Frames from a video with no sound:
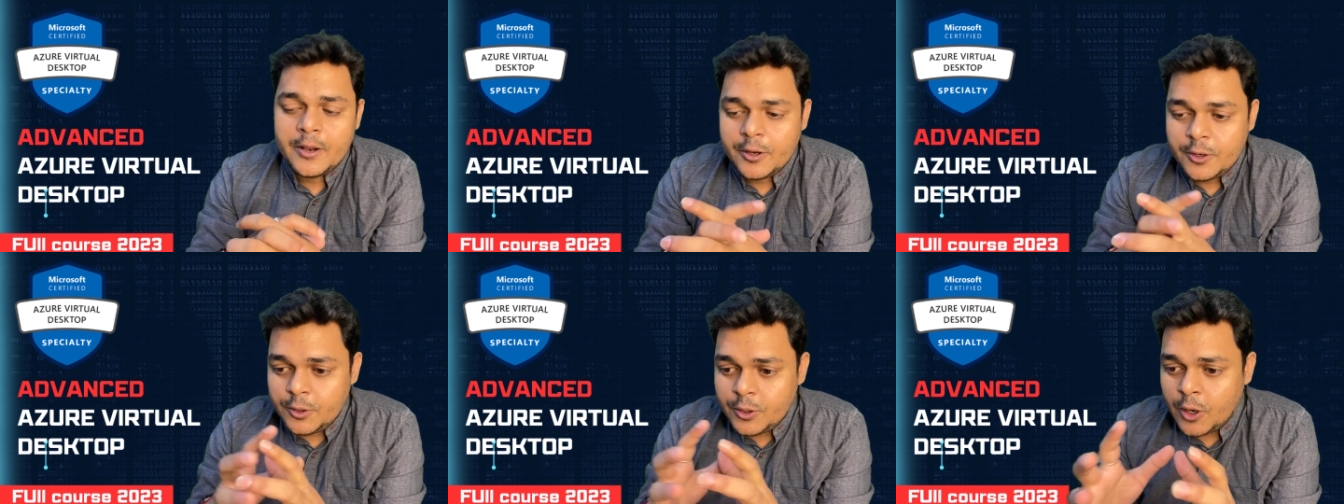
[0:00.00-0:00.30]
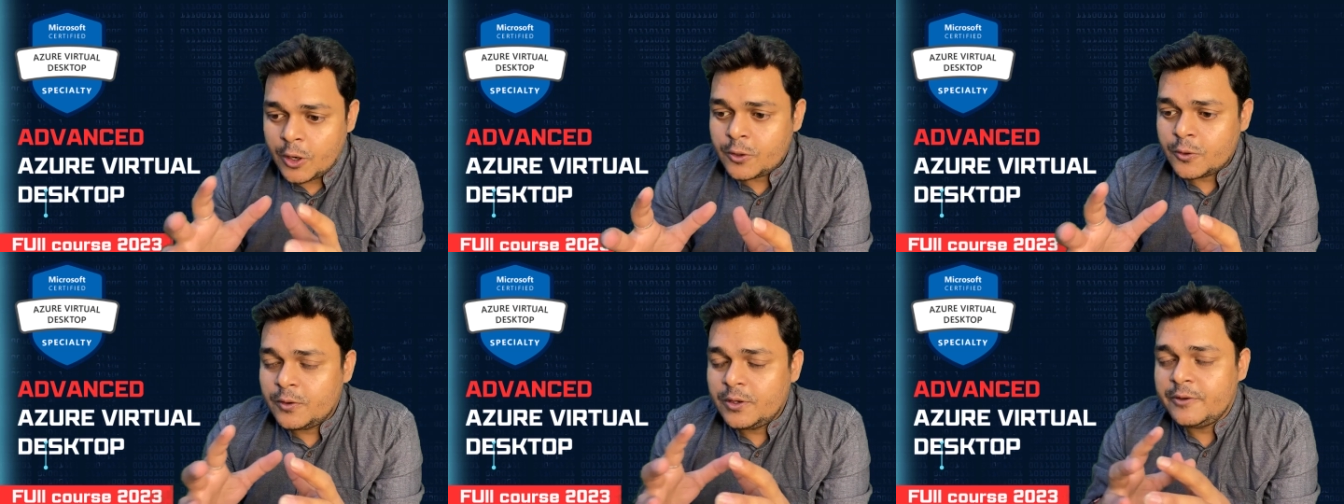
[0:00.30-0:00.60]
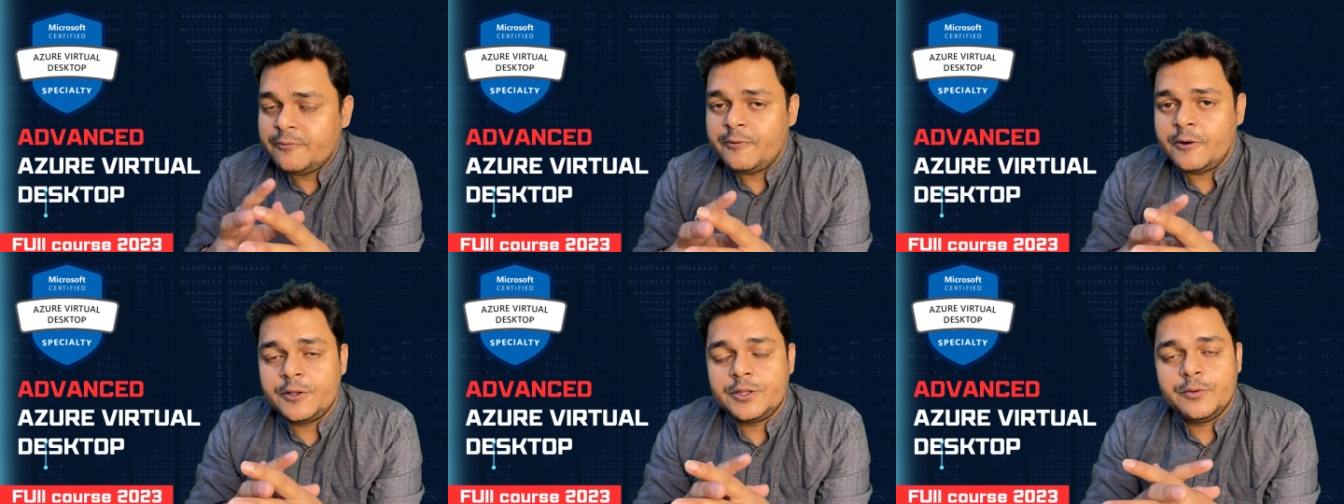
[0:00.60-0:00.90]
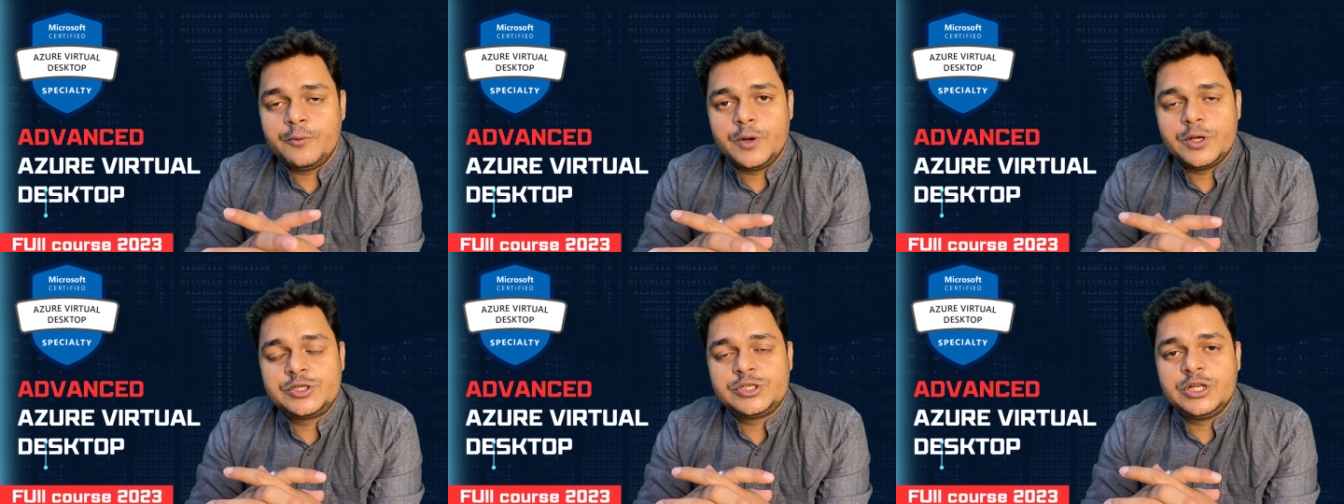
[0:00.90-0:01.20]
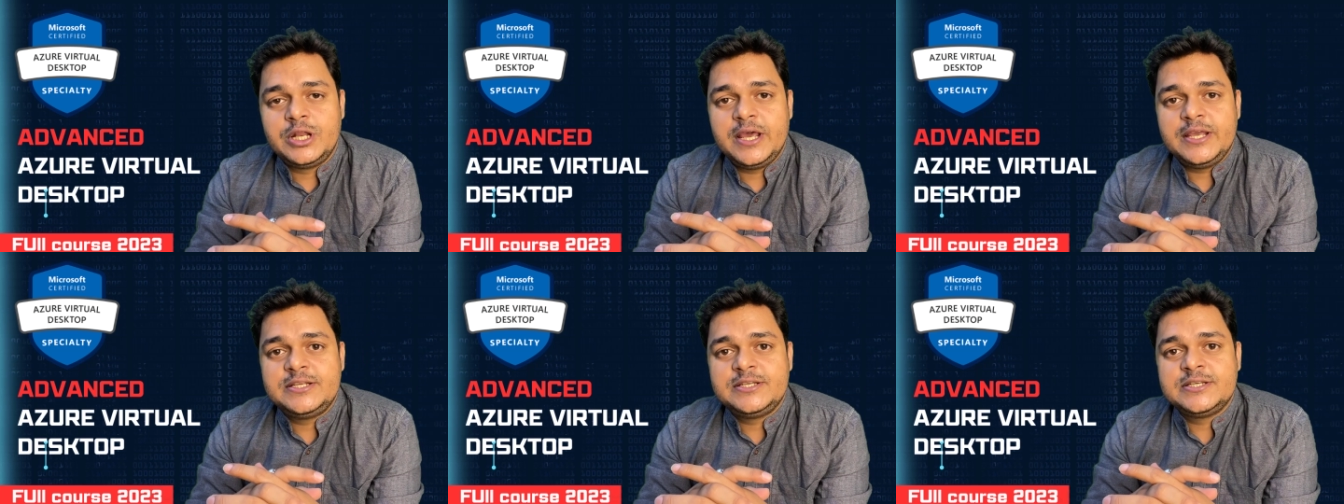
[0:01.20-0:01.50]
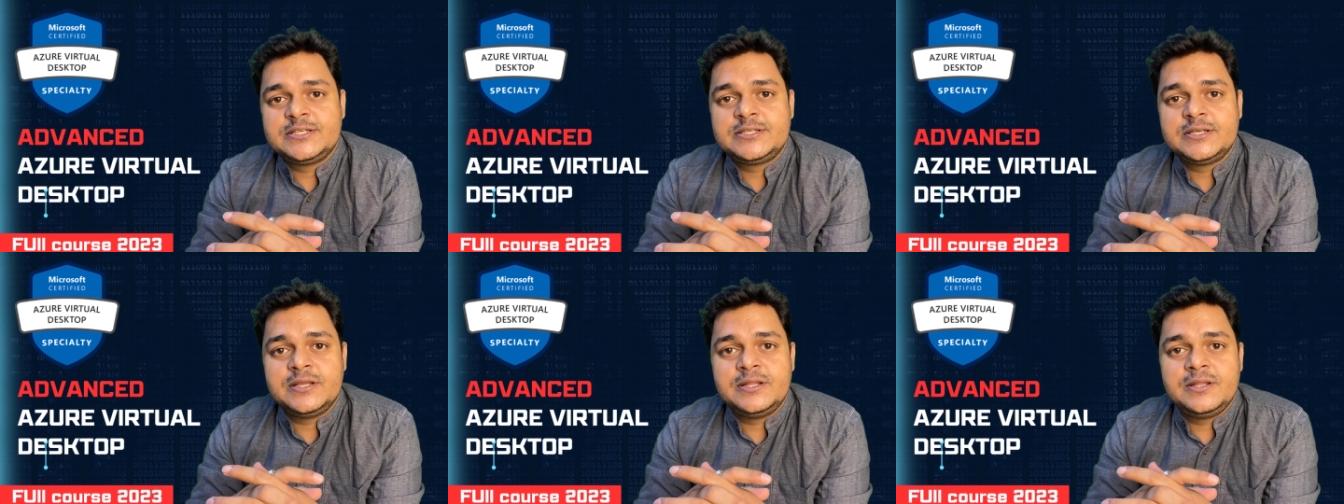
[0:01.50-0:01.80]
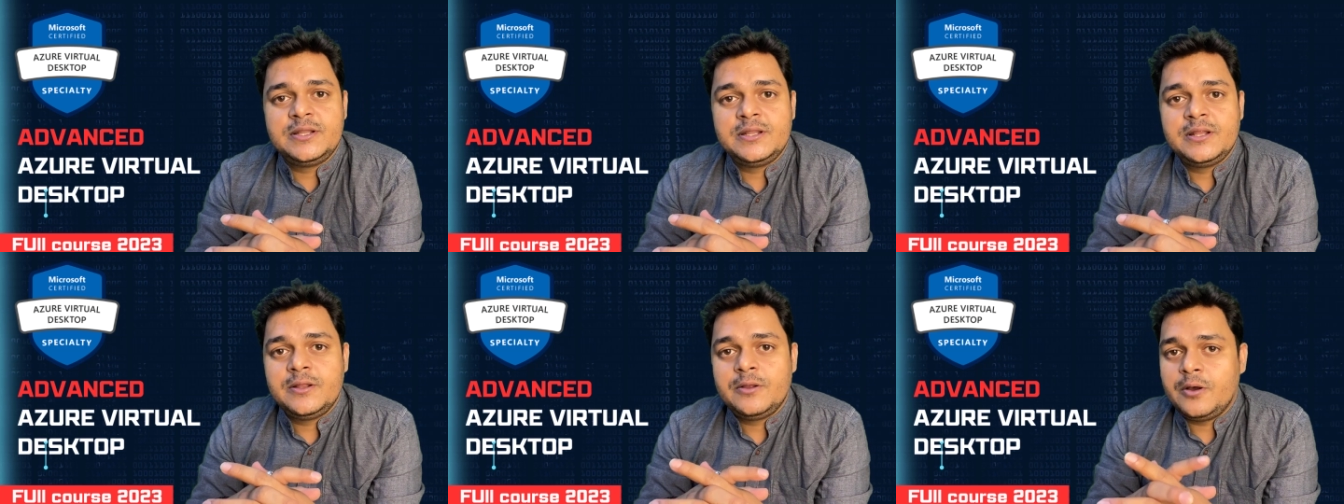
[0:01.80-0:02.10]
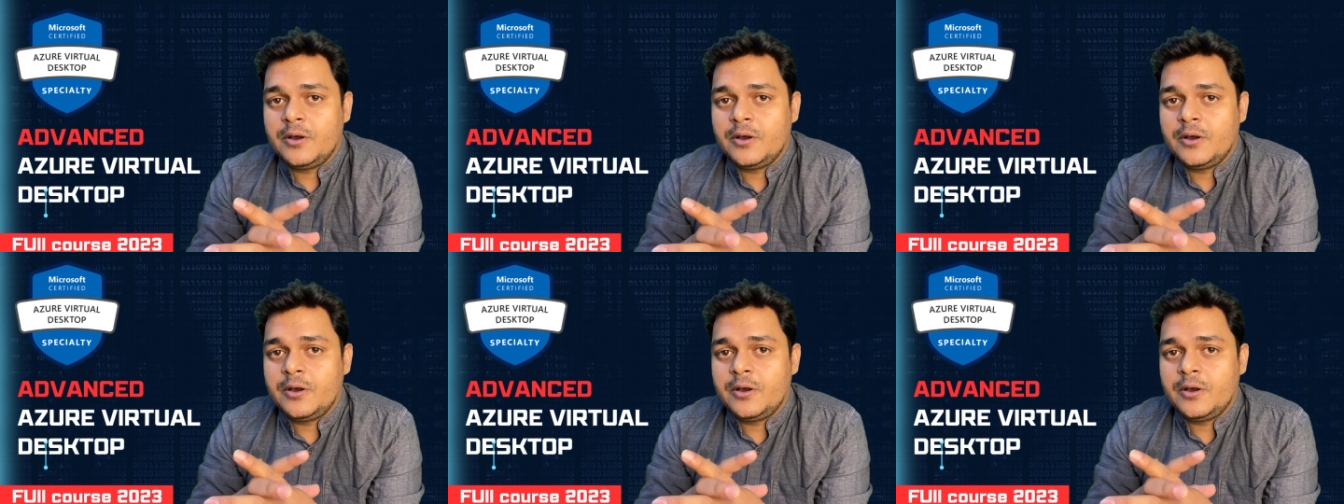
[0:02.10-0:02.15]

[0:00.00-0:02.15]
Not only for the virtualization,